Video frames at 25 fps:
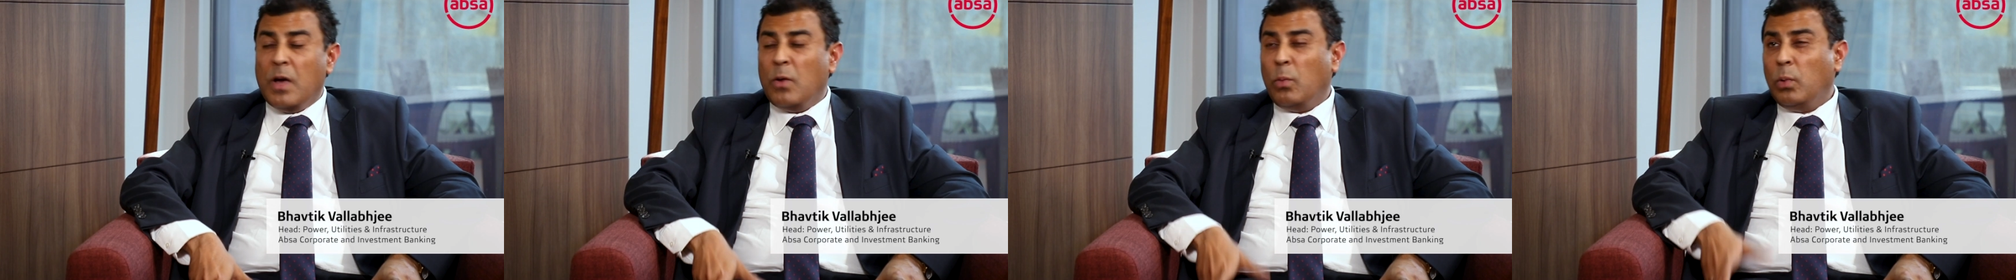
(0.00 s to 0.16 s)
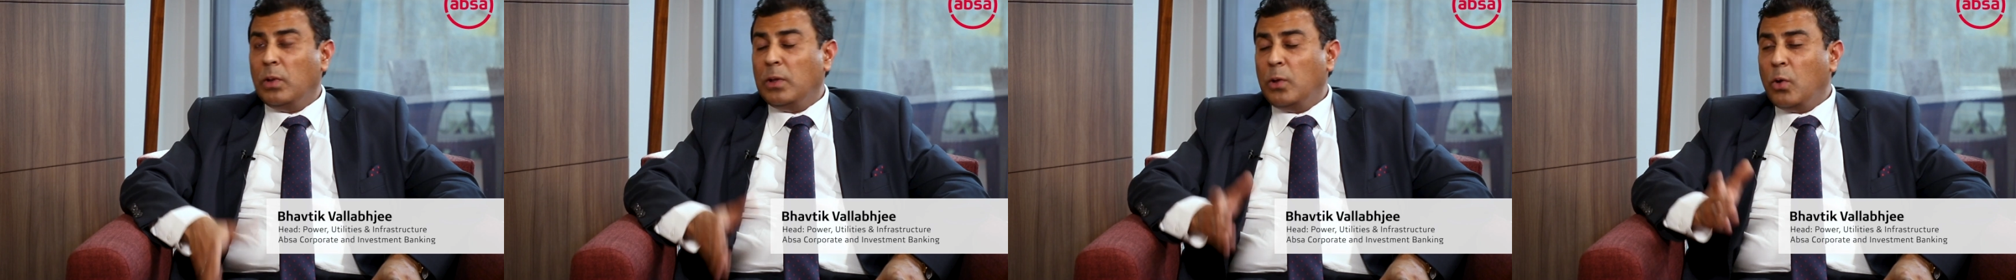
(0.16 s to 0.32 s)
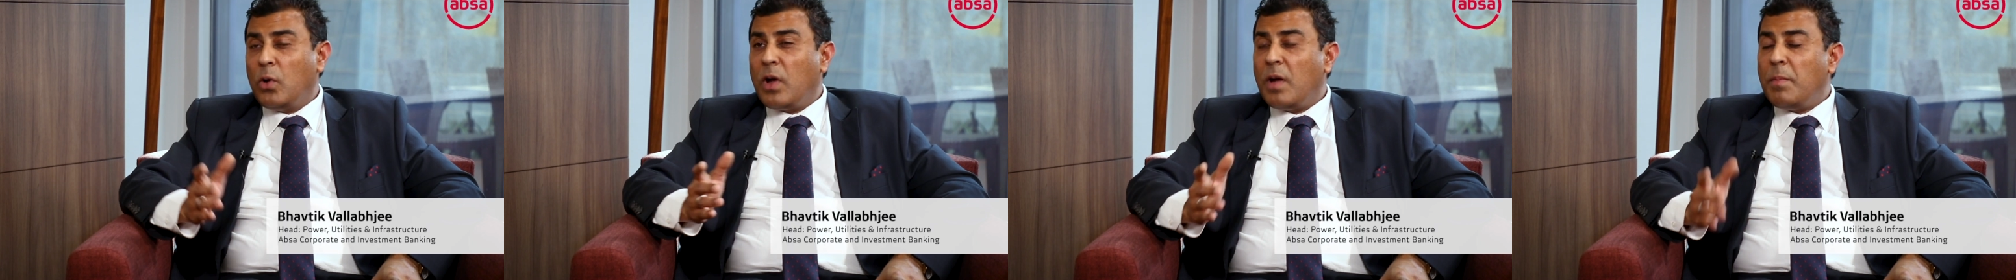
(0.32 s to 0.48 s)

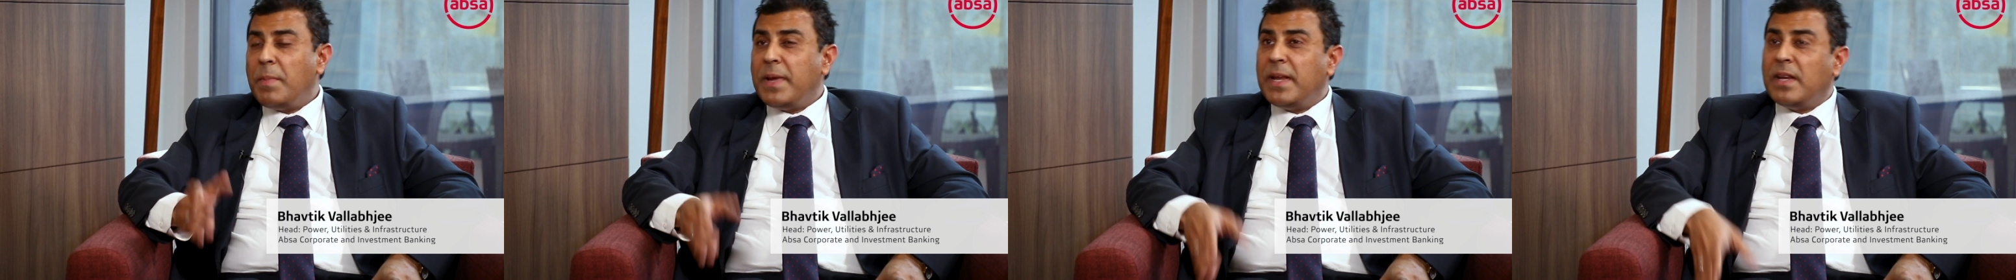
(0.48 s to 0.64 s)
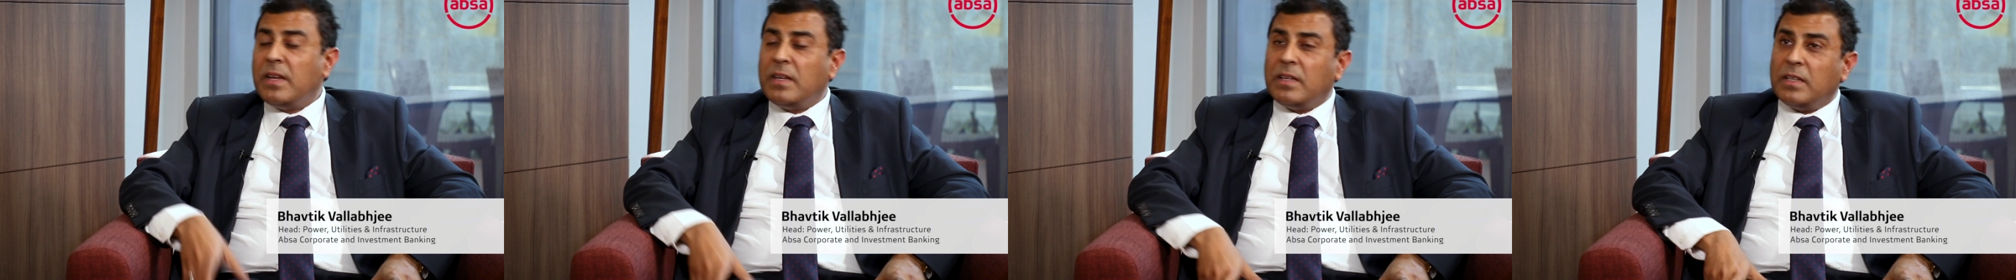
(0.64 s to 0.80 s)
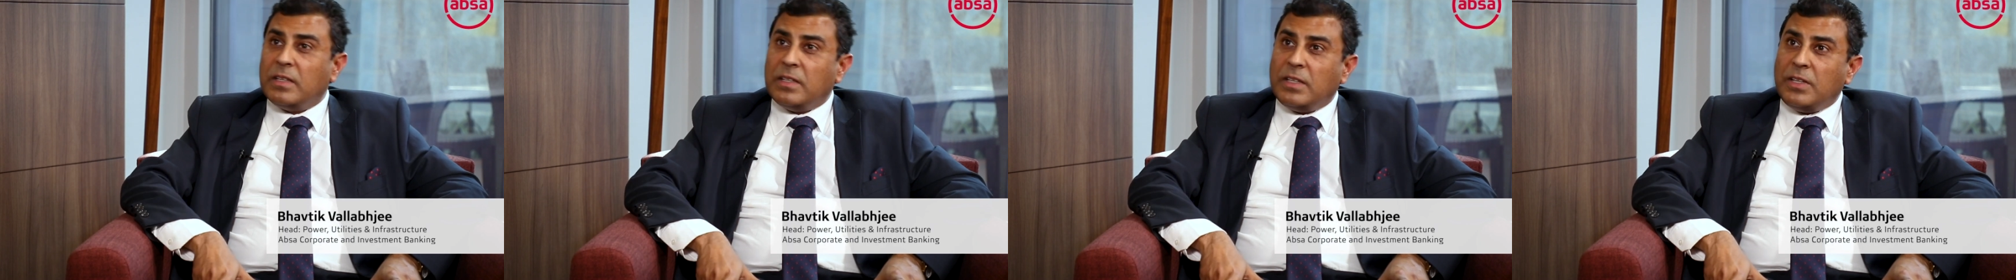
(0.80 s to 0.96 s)
Well, look, I
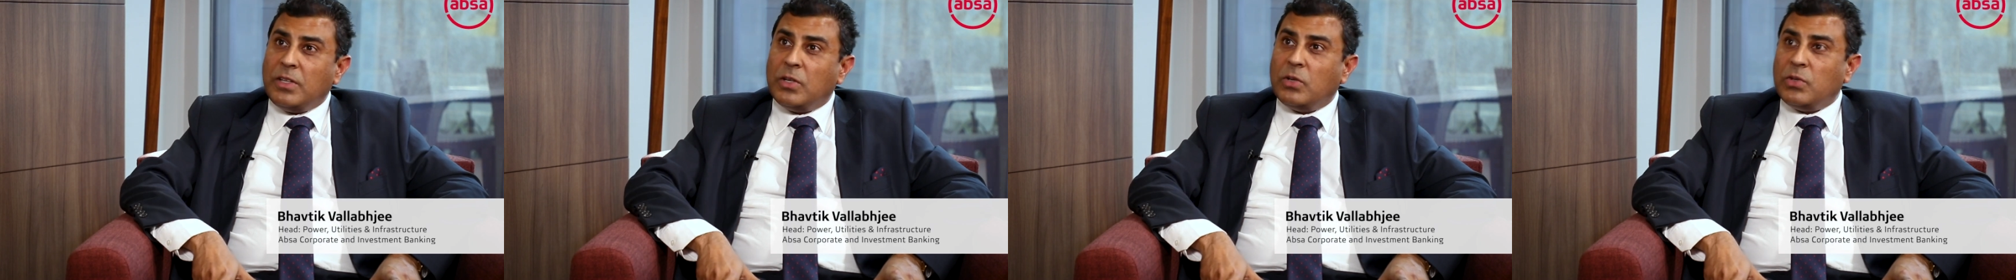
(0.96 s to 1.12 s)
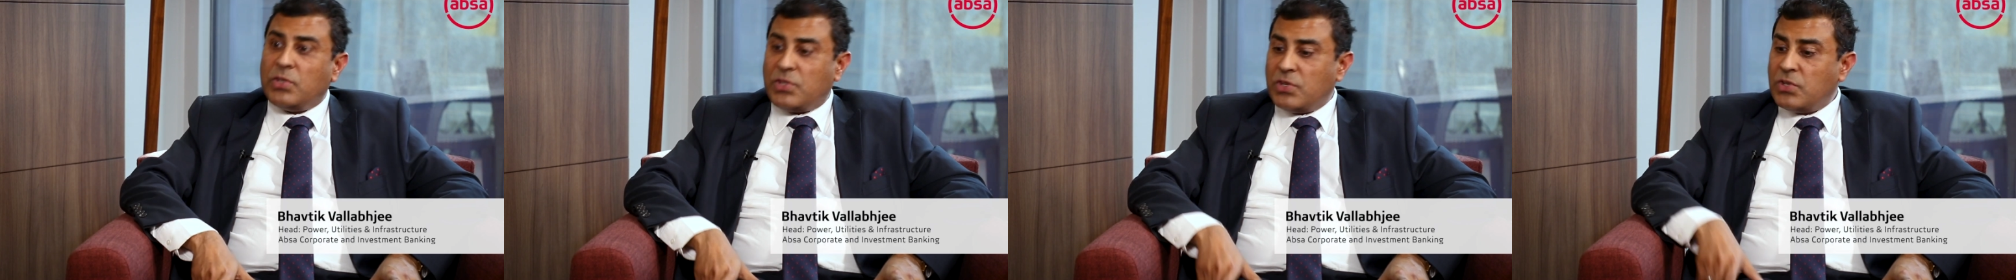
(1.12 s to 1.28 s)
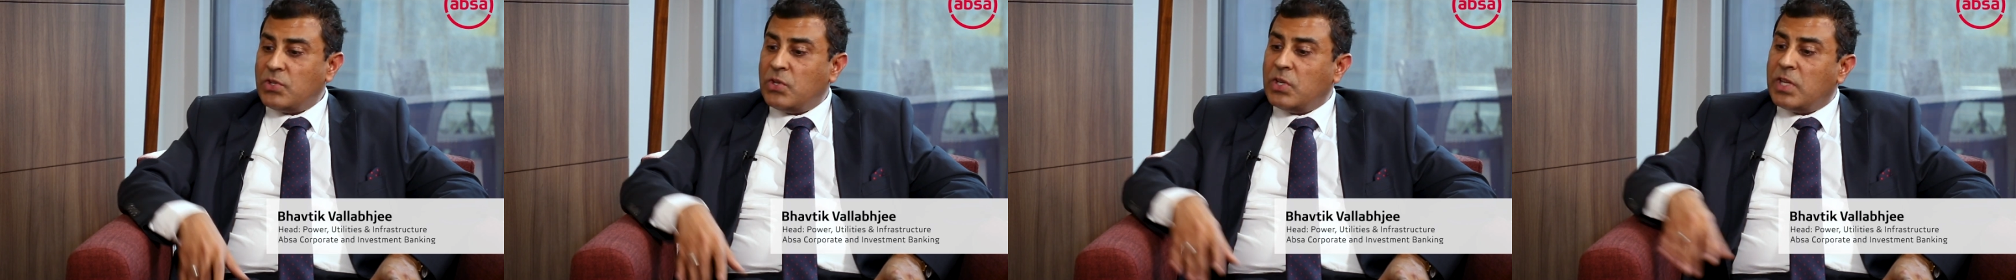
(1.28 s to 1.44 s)
mean,
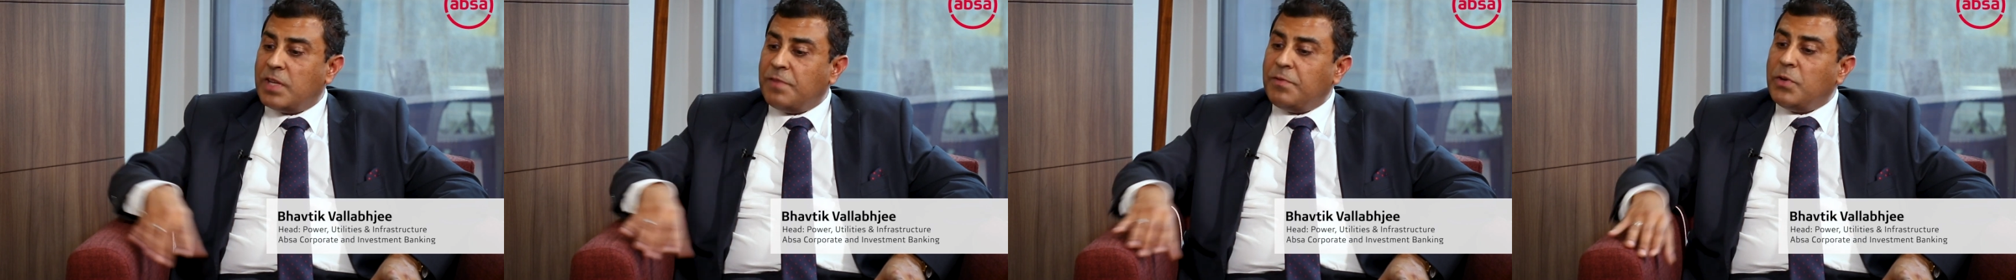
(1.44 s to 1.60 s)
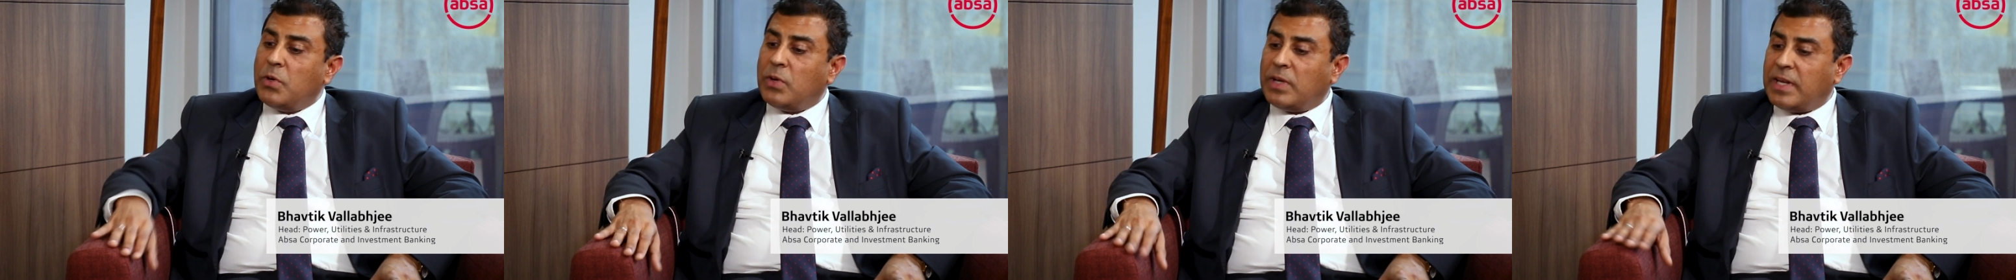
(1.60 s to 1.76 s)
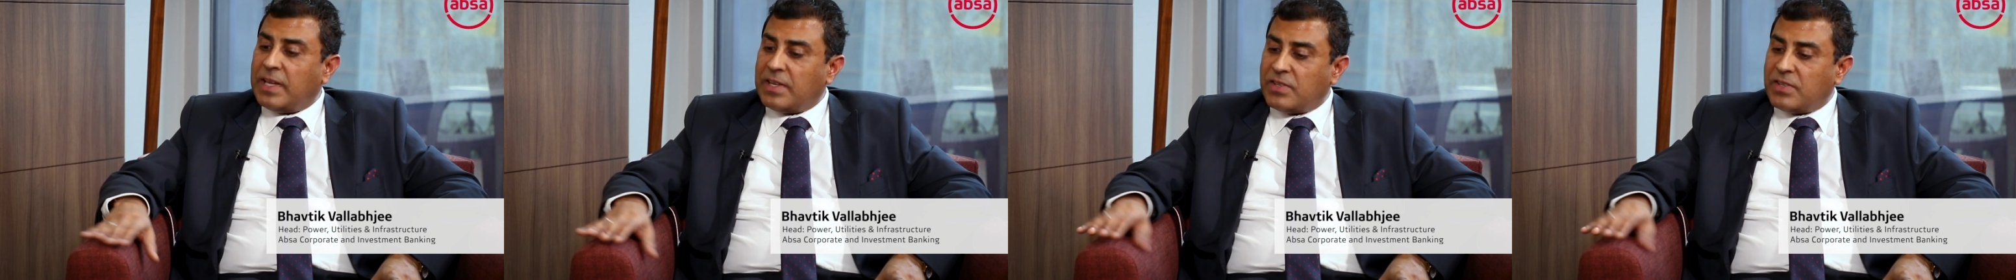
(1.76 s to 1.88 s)
just to give you an